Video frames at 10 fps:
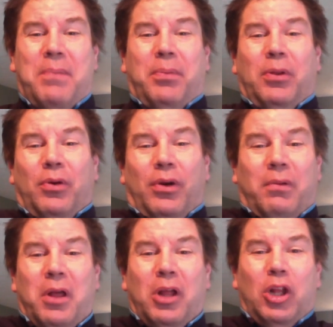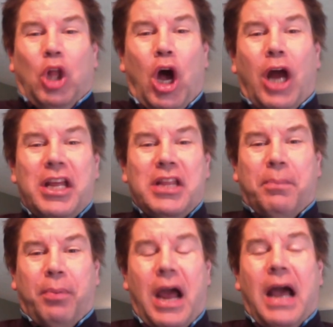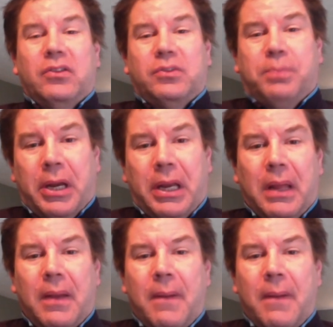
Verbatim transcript: people who are lauding the Browns, but